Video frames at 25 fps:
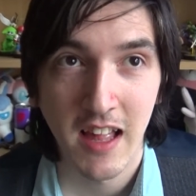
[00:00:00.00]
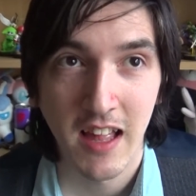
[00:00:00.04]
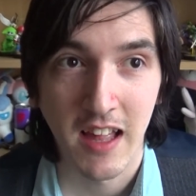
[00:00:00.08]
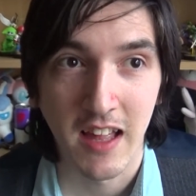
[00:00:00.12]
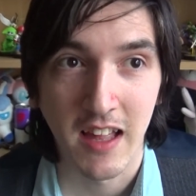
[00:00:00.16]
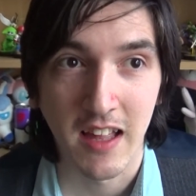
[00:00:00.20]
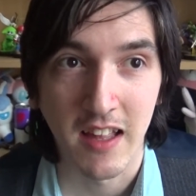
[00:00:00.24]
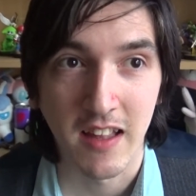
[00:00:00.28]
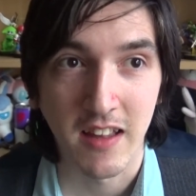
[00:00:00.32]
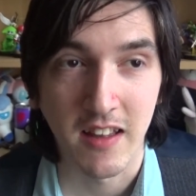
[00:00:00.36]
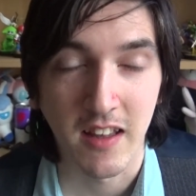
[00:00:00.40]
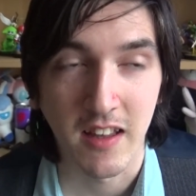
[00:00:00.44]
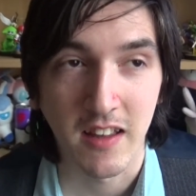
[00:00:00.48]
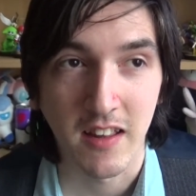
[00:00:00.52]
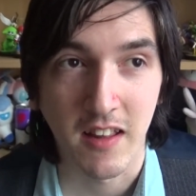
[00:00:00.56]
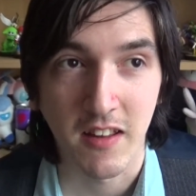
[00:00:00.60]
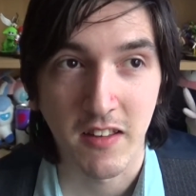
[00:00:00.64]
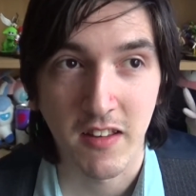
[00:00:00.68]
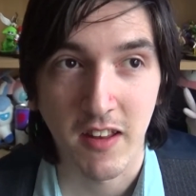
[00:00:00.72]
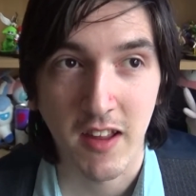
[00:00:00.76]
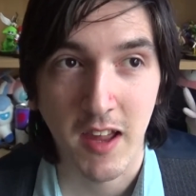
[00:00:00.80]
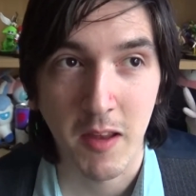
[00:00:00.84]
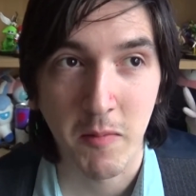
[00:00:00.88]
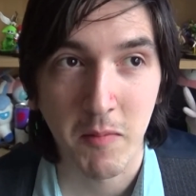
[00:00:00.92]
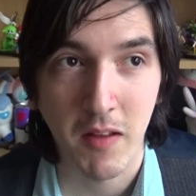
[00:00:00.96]
Like the
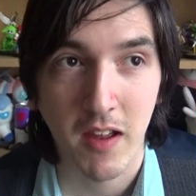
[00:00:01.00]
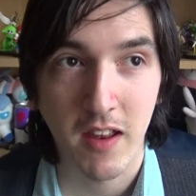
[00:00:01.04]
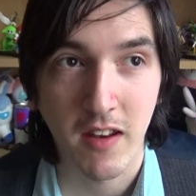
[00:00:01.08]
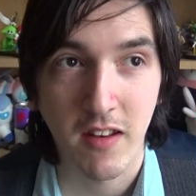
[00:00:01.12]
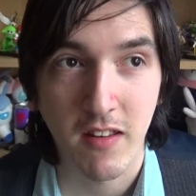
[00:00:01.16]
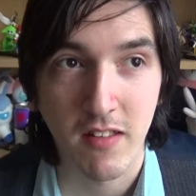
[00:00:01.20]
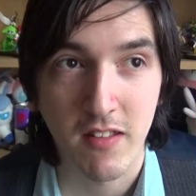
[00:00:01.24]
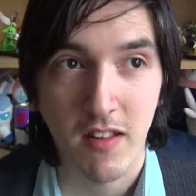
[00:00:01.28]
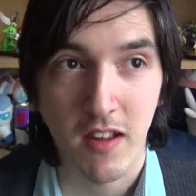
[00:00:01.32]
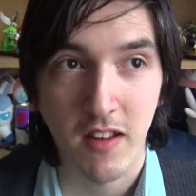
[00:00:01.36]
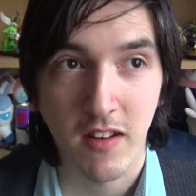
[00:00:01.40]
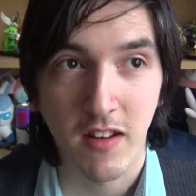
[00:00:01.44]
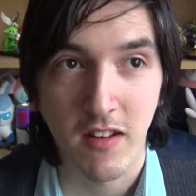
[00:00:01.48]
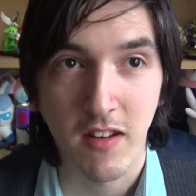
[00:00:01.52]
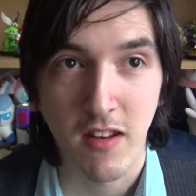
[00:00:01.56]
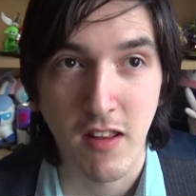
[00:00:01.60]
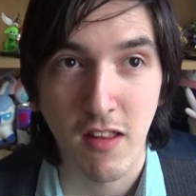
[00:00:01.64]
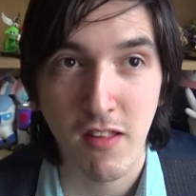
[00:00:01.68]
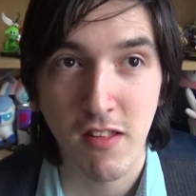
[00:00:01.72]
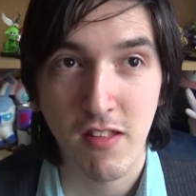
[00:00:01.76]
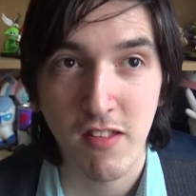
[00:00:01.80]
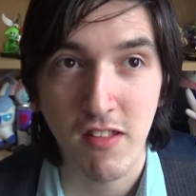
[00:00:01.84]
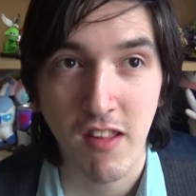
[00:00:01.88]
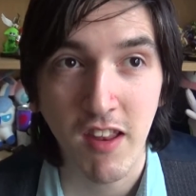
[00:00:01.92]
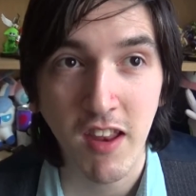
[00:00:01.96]
time that I decided to
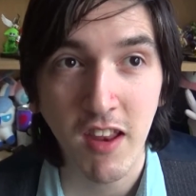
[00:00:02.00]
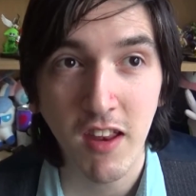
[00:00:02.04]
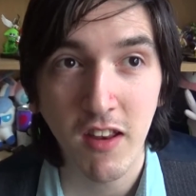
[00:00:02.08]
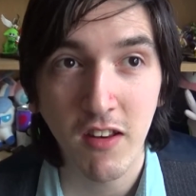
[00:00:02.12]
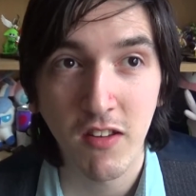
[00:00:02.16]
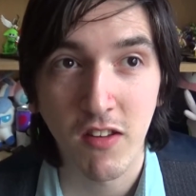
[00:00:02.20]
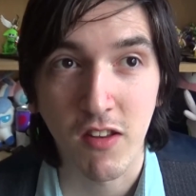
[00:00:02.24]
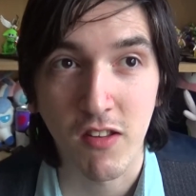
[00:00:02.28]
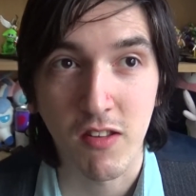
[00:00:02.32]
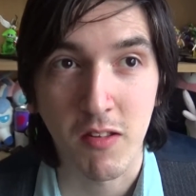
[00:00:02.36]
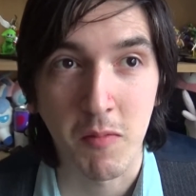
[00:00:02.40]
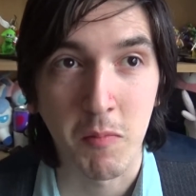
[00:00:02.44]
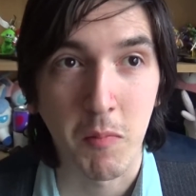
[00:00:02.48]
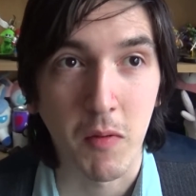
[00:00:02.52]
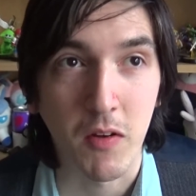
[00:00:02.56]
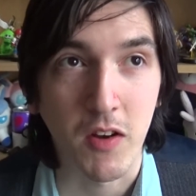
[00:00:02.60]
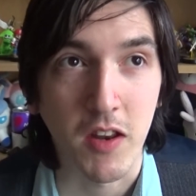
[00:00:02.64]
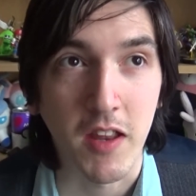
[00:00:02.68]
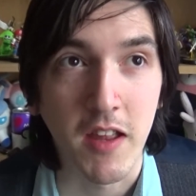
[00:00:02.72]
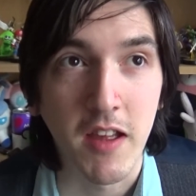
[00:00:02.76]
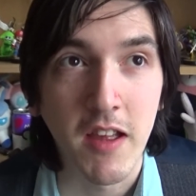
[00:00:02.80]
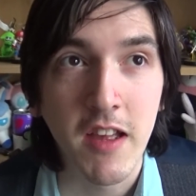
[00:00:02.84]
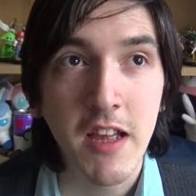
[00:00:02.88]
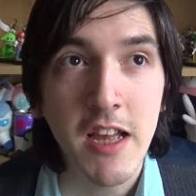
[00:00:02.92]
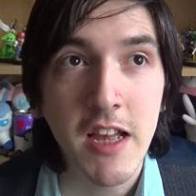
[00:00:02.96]
sing to somebody